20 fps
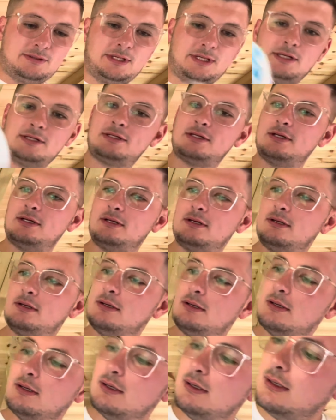is
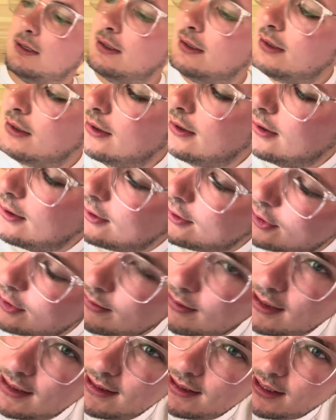some
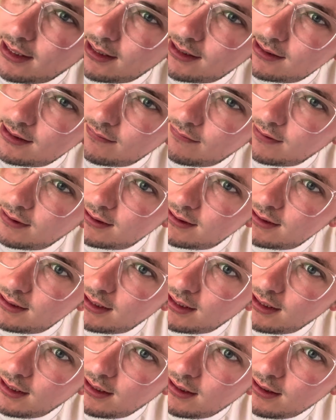of the discs, if you can
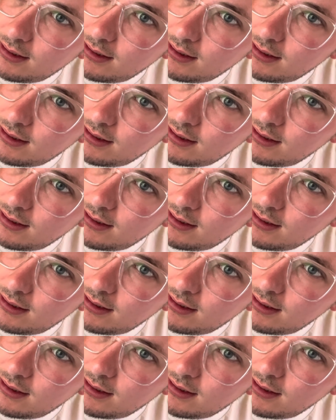see,